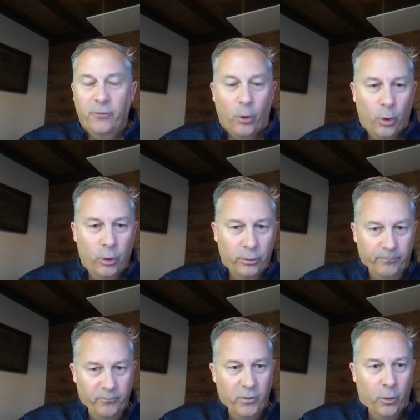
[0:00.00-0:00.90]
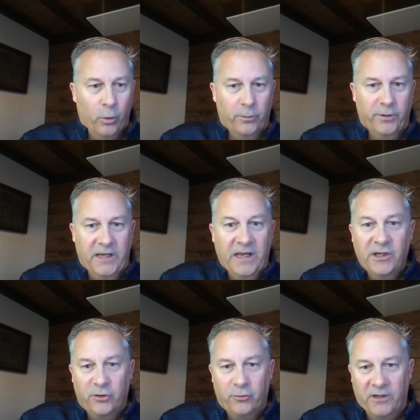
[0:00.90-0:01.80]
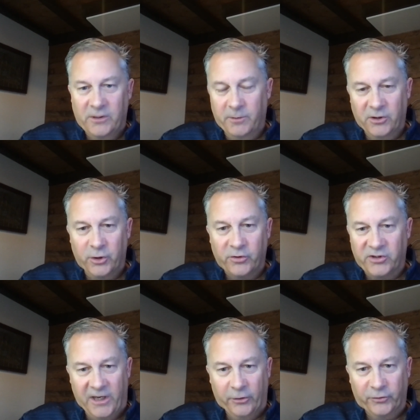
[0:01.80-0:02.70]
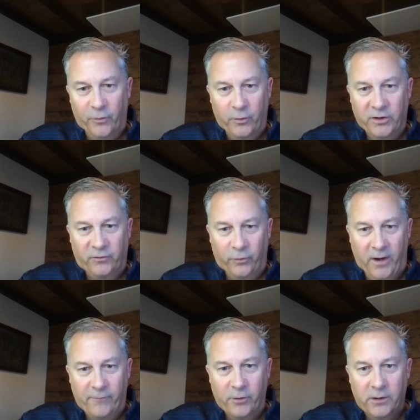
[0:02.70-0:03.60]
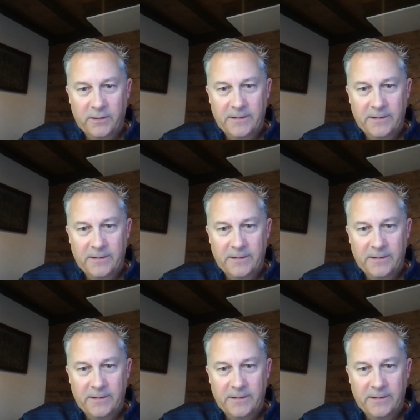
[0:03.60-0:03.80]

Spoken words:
the whole industry has been so sales focused forever,